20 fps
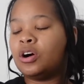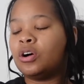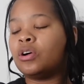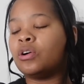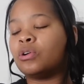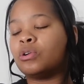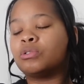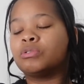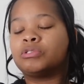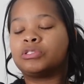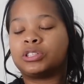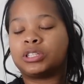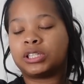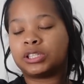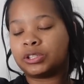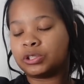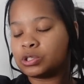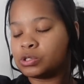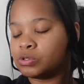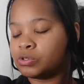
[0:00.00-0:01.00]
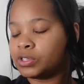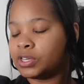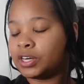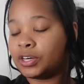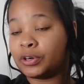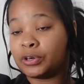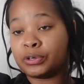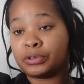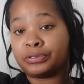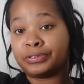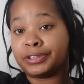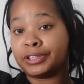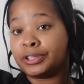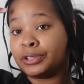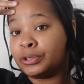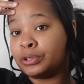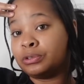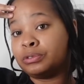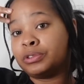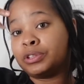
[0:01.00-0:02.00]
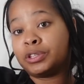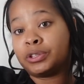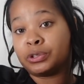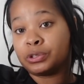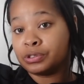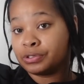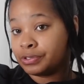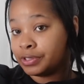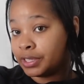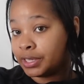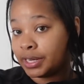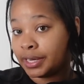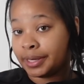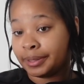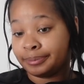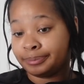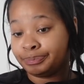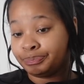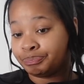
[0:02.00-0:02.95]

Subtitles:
over and over and over and over and over again.